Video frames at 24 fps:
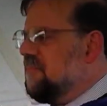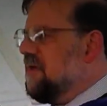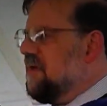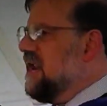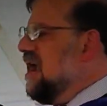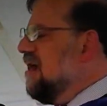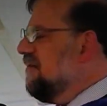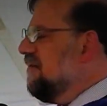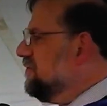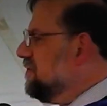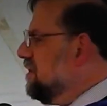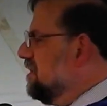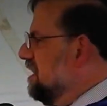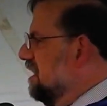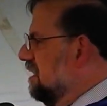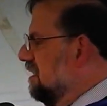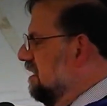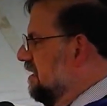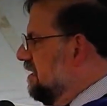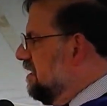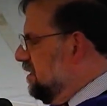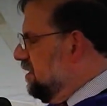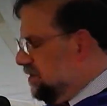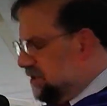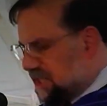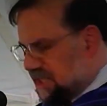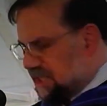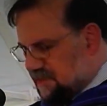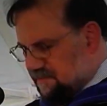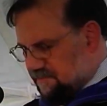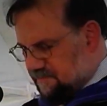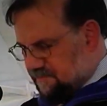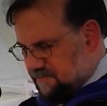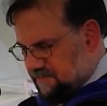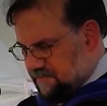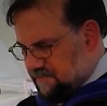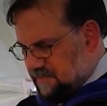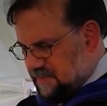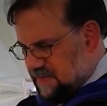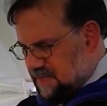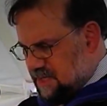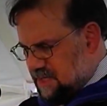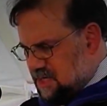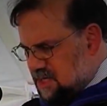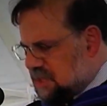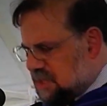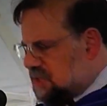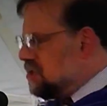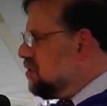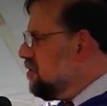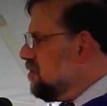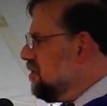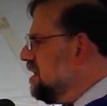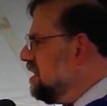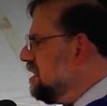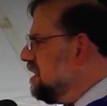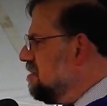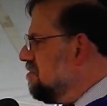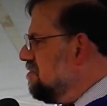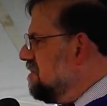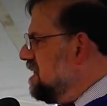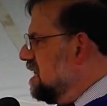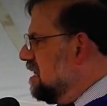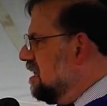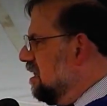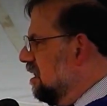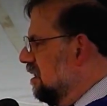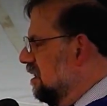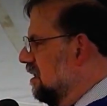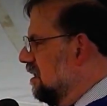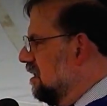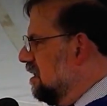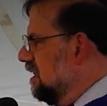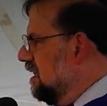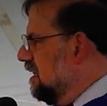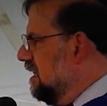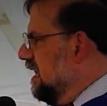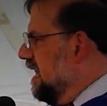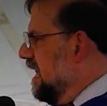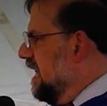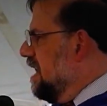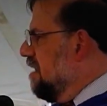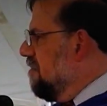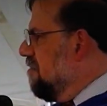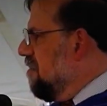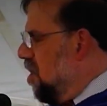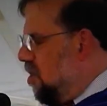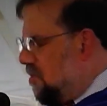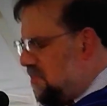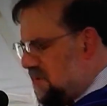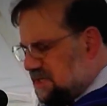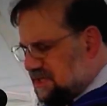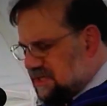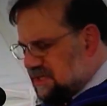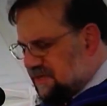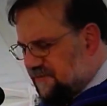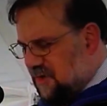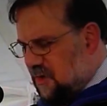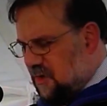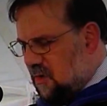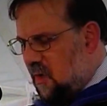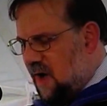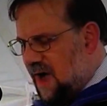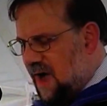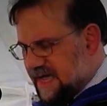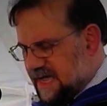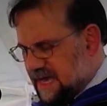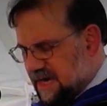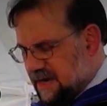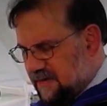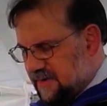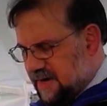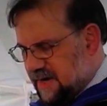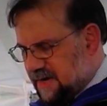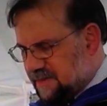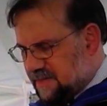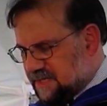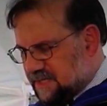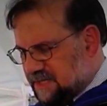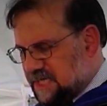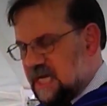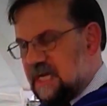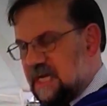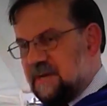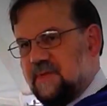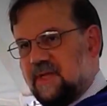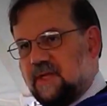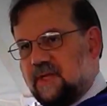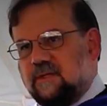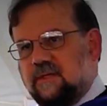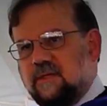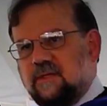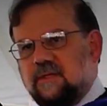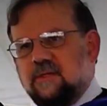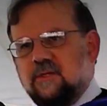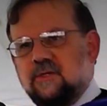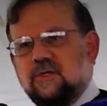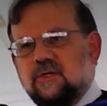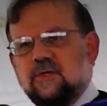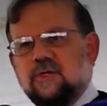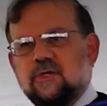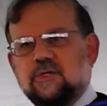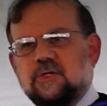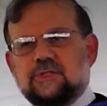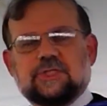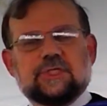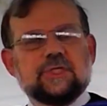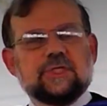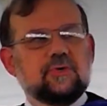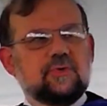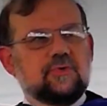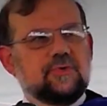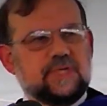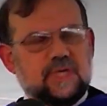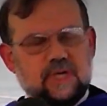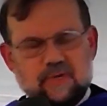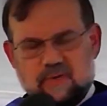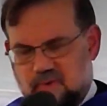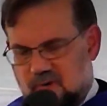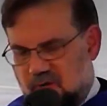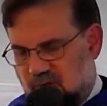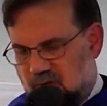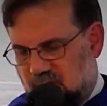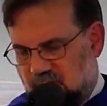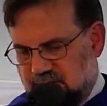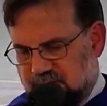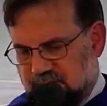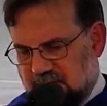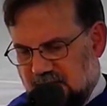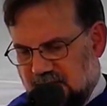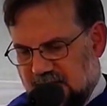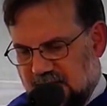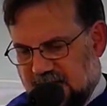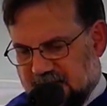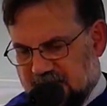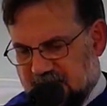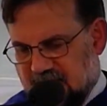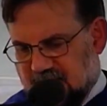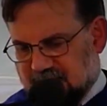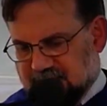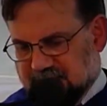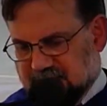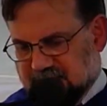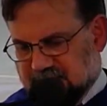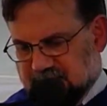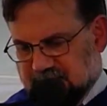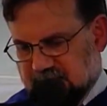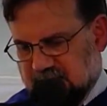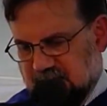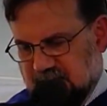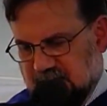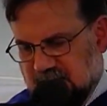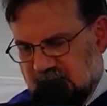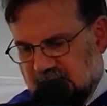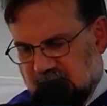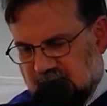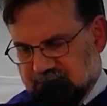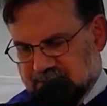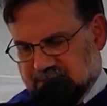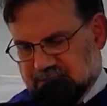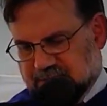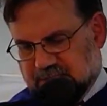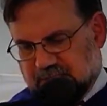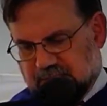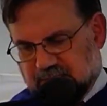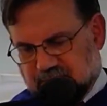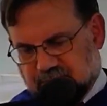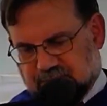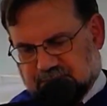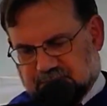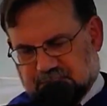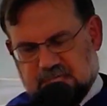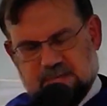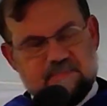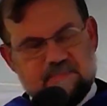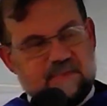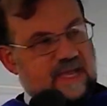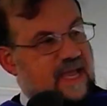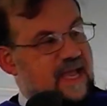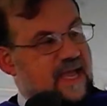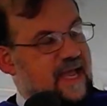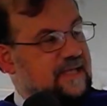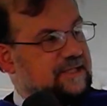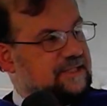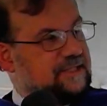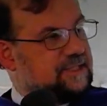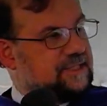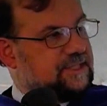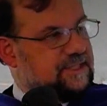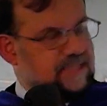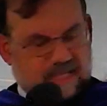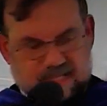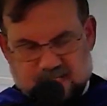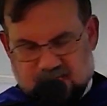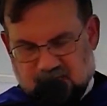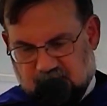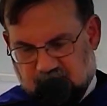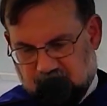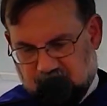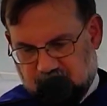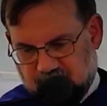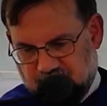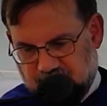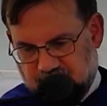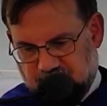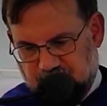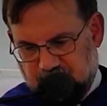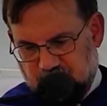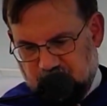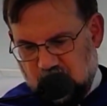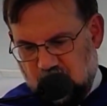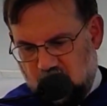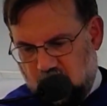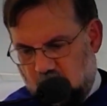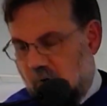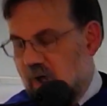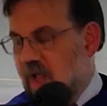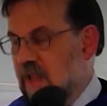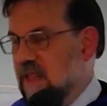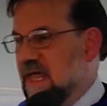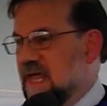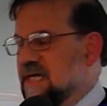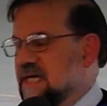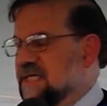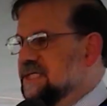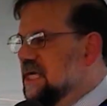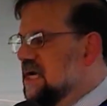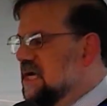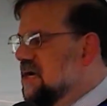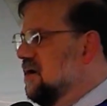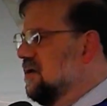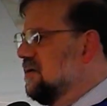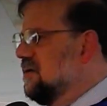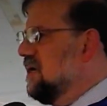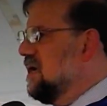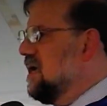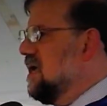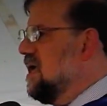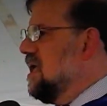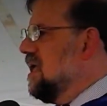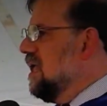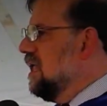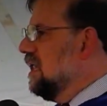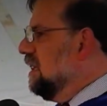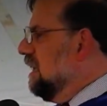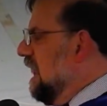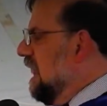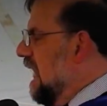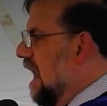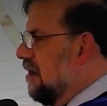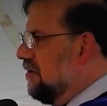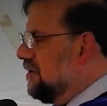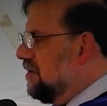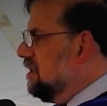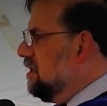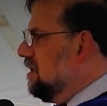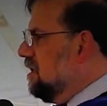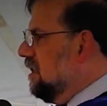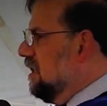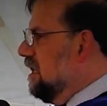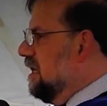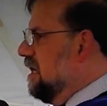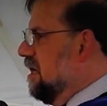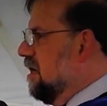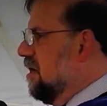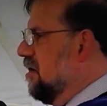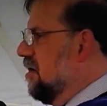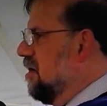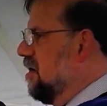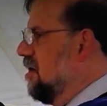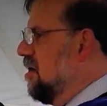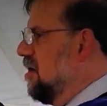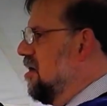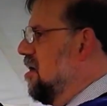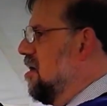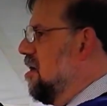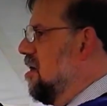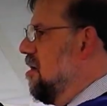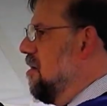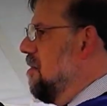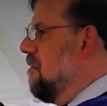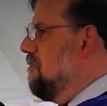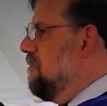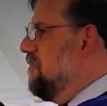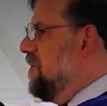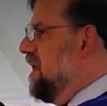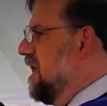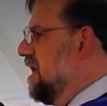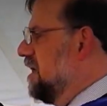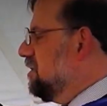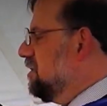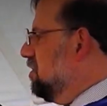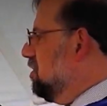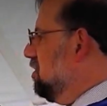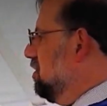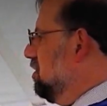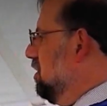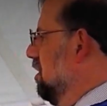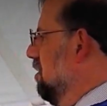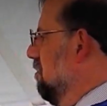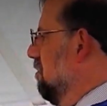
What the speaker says: But after the liturgy, during the meal, at a moment of quiet around the table, 2-year-old Anas al-Sanusi began singing, all on his own, loud and clear, pitch